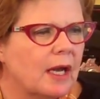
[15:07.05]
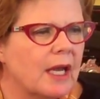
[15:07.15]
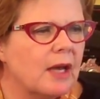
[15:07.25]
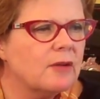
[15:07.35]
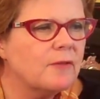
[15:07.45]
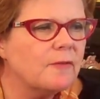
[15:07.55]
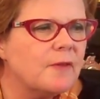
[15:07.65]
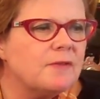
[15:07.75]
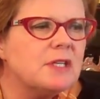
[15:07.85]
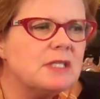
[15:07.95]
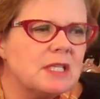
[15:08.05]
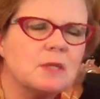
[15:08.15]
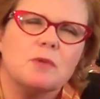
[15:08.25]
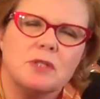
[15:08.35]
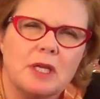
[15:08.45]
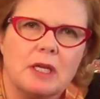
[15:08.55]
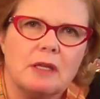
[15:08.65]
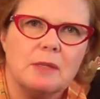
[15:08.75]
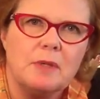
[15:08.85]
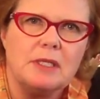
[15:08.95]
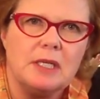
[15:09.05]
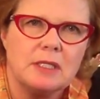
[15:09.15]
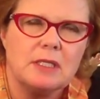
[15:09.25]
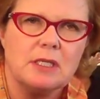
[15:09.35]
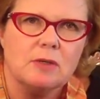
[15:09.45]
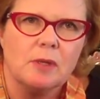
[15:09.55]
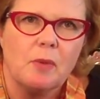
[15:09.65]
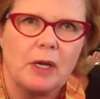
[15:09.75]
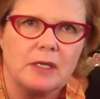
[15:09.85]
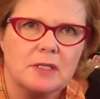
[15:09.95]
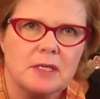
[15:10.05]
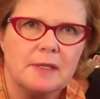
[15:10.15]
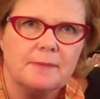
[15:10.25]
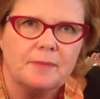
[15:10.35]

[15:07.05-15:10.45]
accounted for 56% of the PTSD during pregnancy.